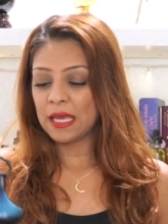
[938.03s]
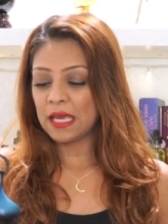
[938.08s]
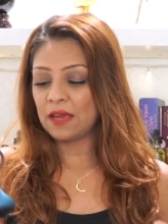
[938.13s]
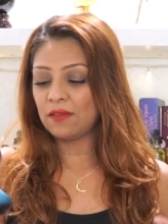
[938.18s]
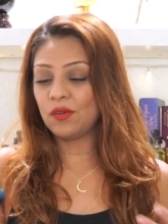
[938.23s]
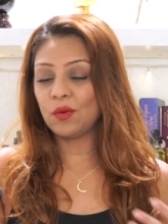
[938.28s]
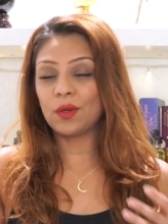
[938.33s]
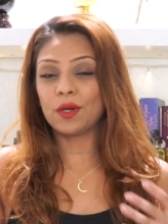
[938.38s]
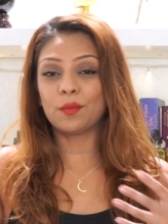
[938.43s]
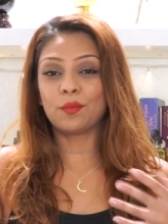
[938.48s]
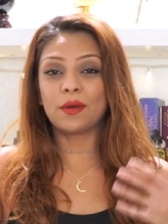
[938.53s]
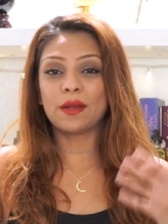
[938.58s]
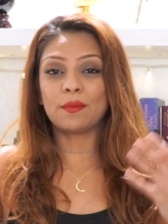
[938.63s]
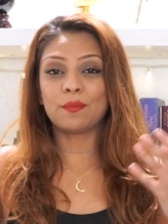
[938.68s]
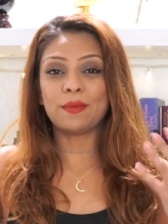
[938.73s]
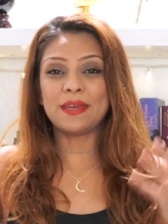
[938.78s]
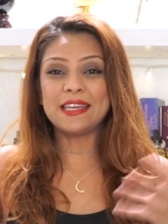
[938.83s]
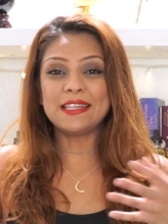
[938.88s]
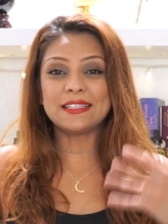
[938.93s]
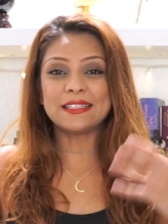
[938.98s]
If you want to bring
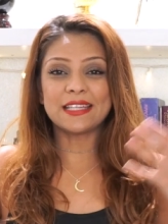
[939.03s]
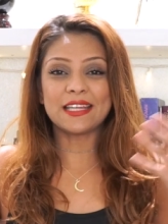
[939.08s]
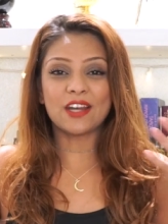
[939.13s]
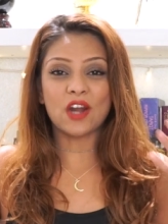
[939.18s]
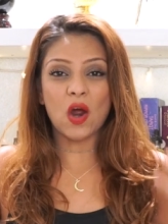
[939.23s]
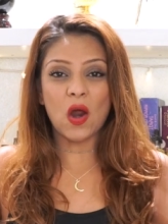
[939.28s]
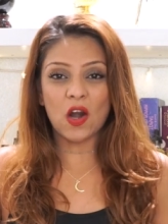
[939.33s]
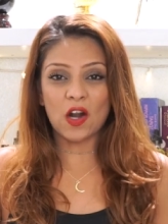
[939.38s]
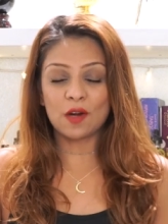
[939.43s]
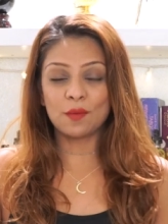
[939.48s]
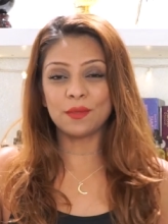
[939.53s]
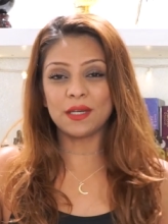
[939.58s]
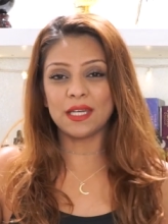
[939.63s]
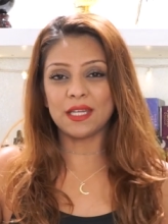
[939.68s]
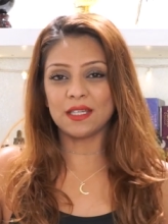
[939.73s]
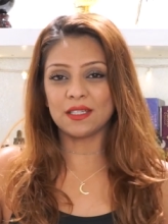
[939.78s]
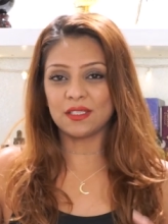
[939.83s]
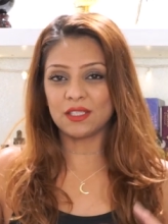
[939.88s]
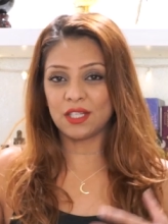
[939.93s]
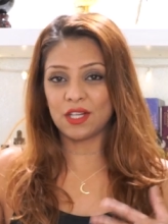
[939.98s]
peace and
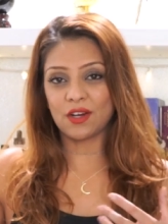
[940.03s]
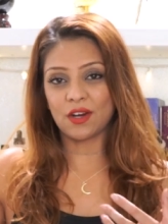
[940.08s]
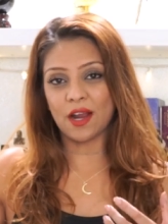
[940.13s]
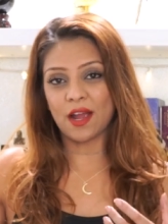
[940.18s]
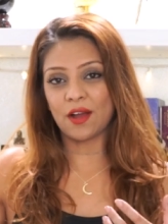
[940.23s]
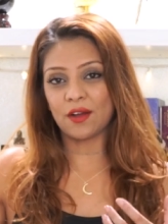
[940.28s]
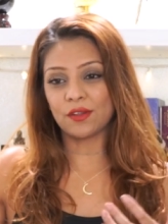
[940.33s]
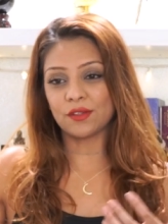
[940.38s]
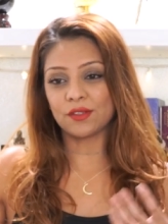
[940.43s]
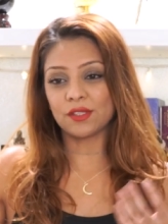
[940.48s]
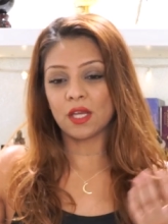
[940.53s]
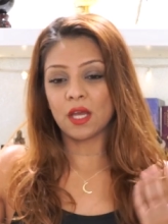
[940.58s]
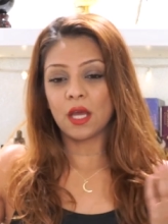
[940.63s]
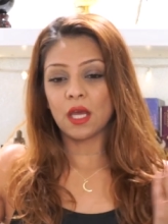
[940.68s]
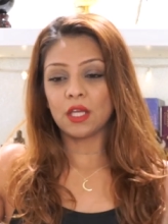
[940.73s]
harmony into your house,